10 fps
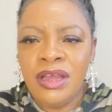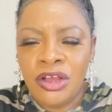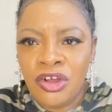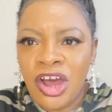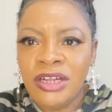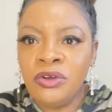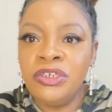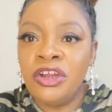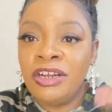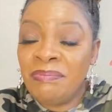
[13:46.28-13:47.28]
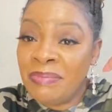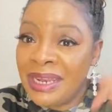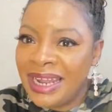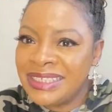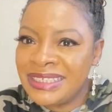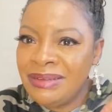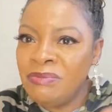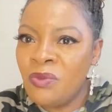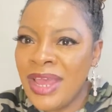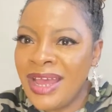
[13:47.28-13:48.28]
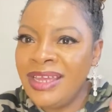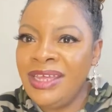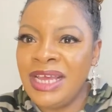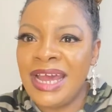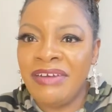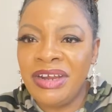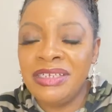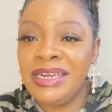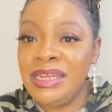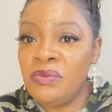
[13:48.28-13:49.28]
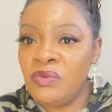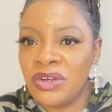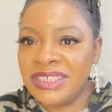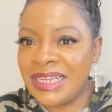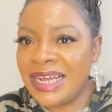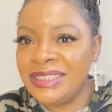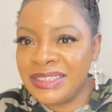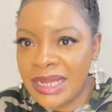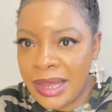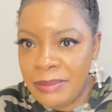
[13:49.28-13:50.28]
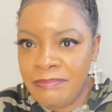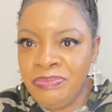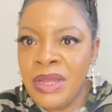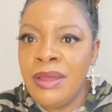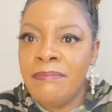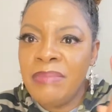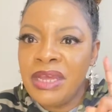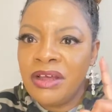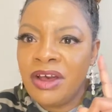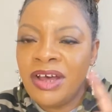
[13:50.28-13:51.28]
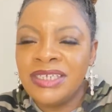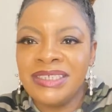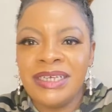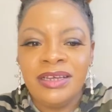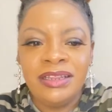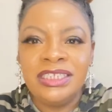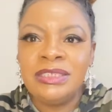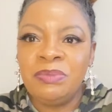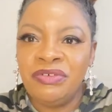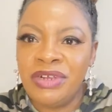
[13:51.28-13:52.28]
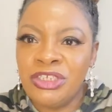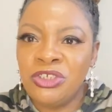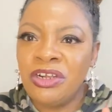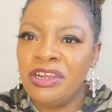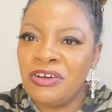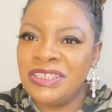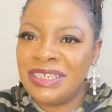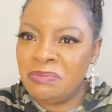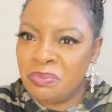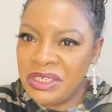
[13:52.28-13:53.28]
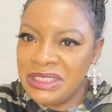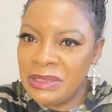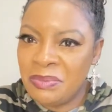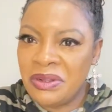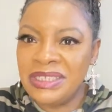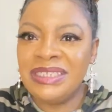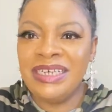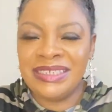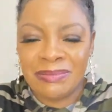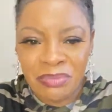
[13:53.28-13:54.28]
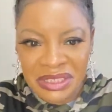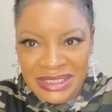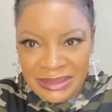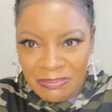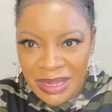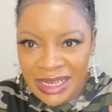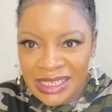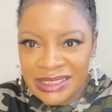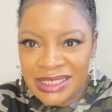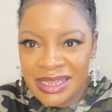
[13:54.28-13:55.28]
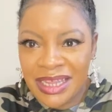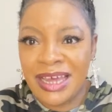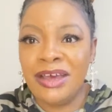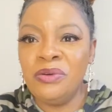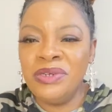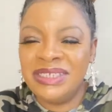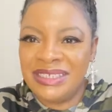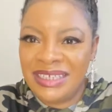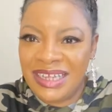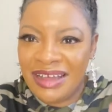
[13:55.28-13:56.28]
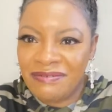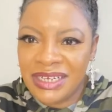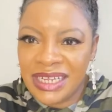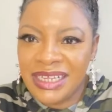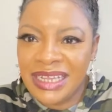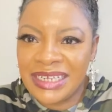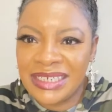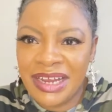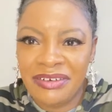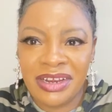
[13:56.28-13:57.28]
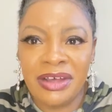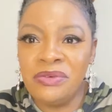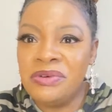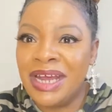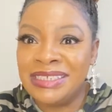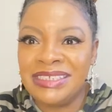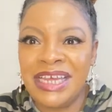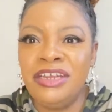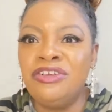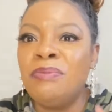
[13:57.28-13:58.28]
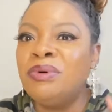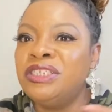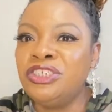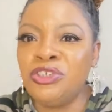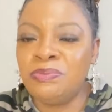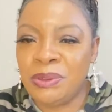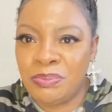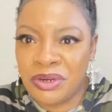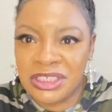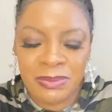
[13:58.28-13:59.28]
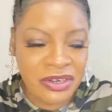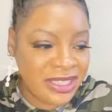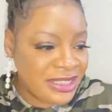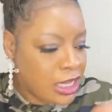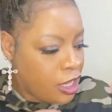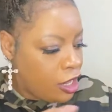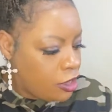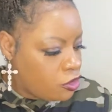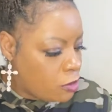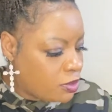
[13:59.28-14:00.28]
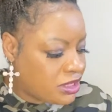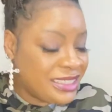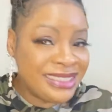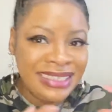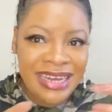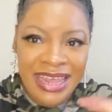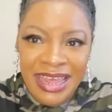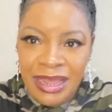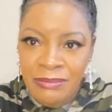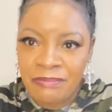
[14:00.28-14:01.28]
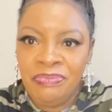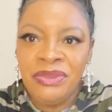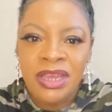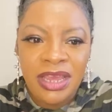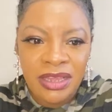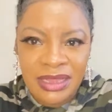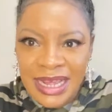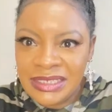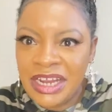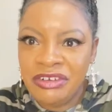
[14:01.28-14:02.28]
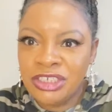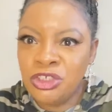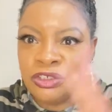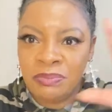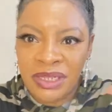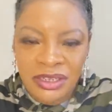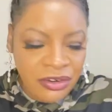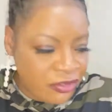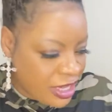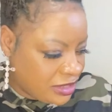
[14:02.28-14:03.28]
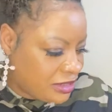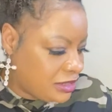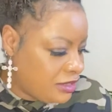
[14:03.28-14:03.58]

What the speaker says: God could not bless him where he currently was at that time because spiritual laws and principles, there is a principality there who is governing that area, who has said nobody should be prosperous. Nobody's name in that area should be great.